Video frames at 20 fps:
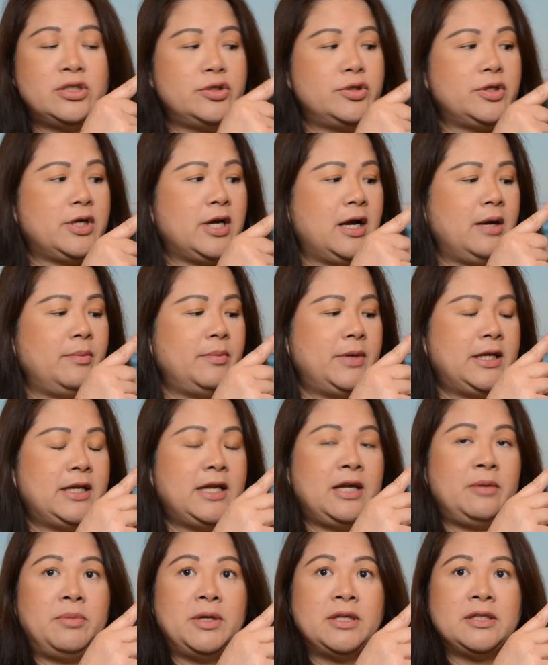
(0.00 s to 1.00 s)
do come
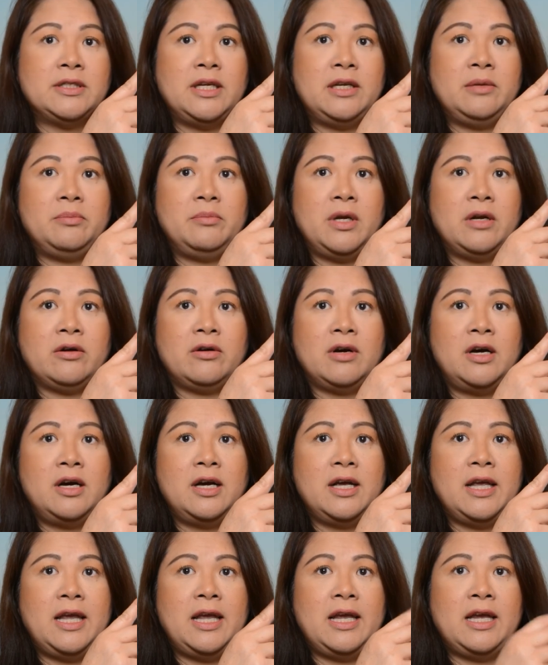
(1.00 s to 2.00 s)
in a built-in
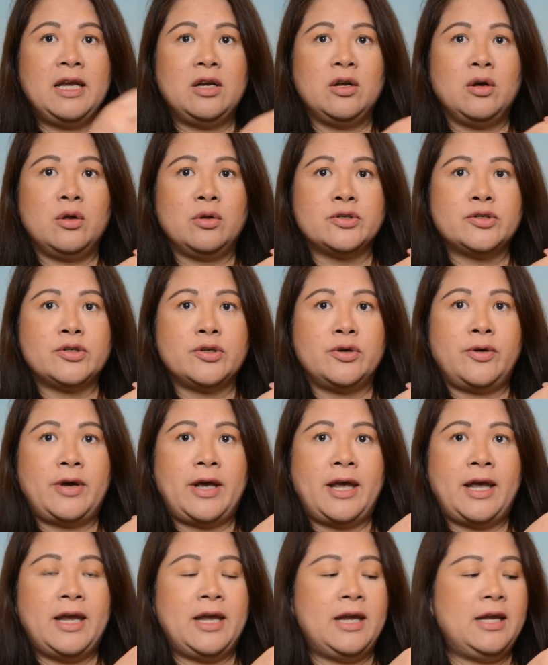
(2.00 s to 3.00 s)
mirror and also
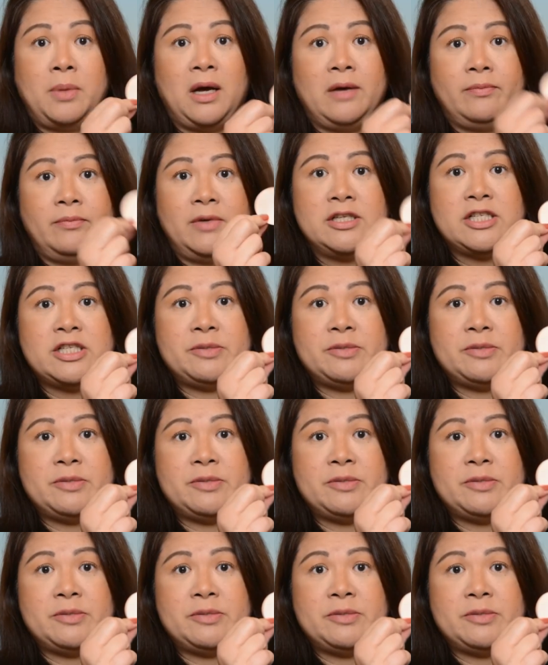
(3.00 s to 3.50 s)
a pop